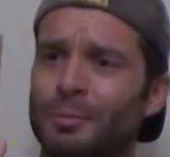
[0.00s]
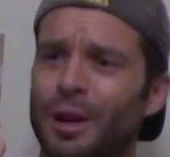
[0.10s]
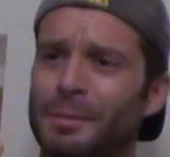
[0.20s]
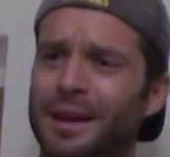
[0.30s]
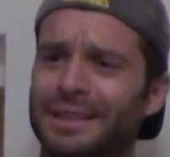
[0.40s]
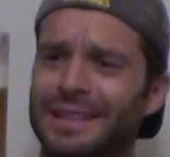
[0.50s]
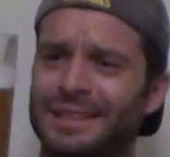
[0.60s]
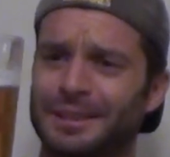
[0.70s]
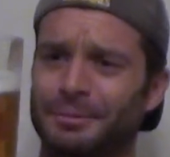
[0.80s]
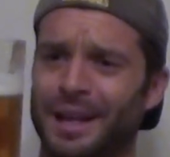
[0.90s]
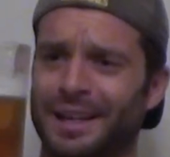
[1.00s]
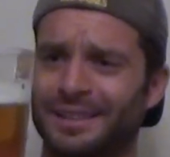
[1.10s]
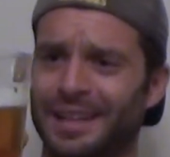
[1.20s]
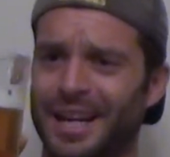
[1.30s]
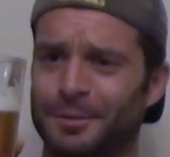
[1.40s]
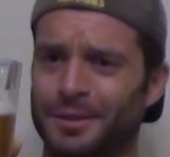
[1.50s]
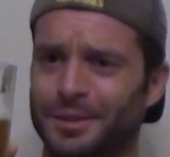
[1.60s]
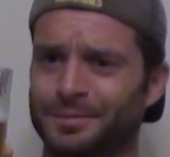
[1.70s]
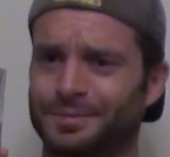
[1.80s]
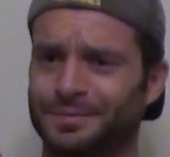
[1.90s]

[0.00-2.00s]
Probably make a decent black and tan with it.